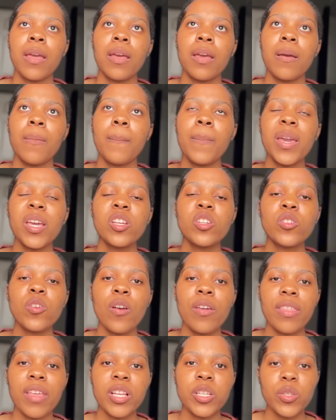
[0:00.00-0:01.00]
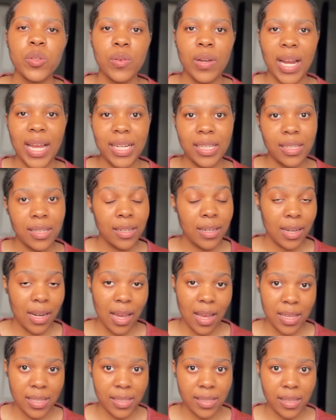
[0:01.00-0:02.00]
make sure that you write it
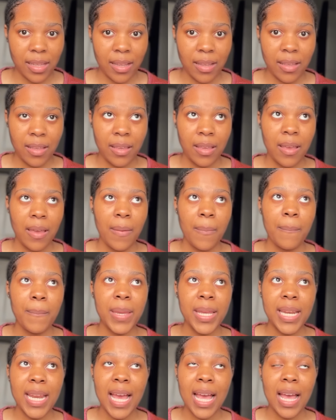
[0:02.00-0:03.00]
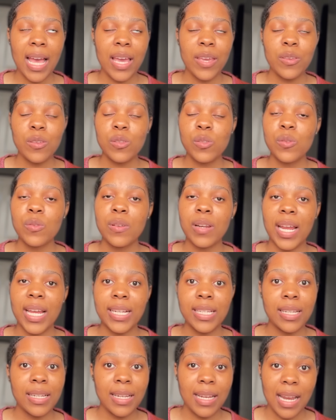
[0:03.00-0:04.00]
last. Mina, I used to write
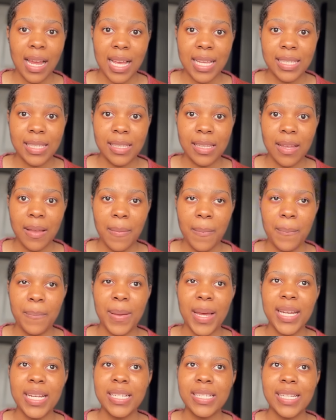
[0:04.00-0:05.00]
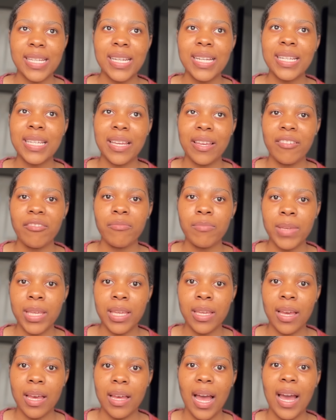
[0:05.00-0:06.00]
it last, but it didn't give
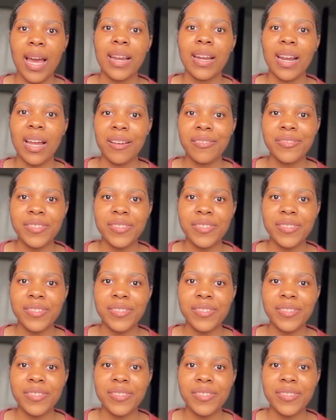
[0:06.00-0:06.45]
me a rough